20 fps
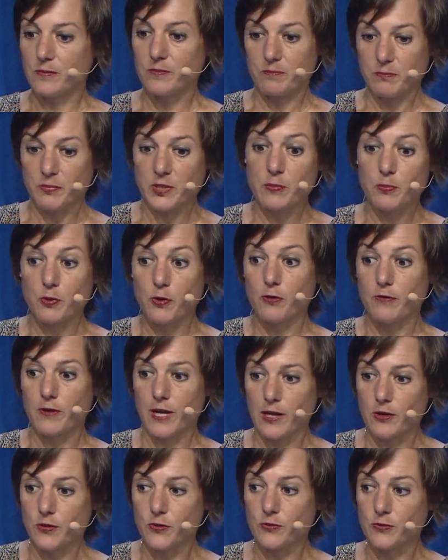people
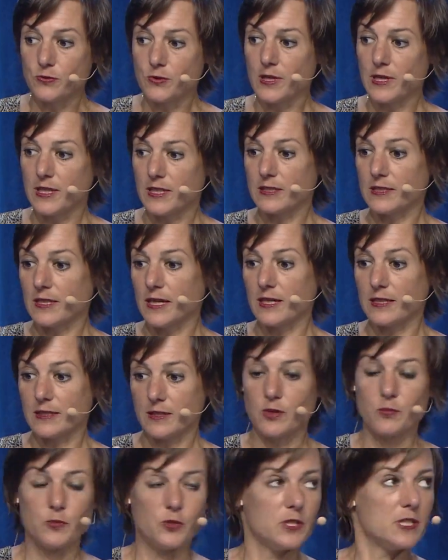value and
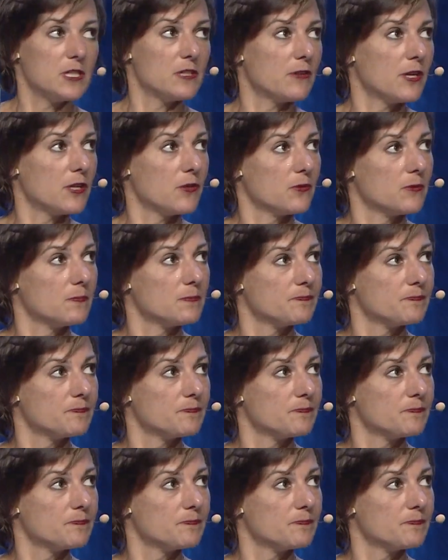community value.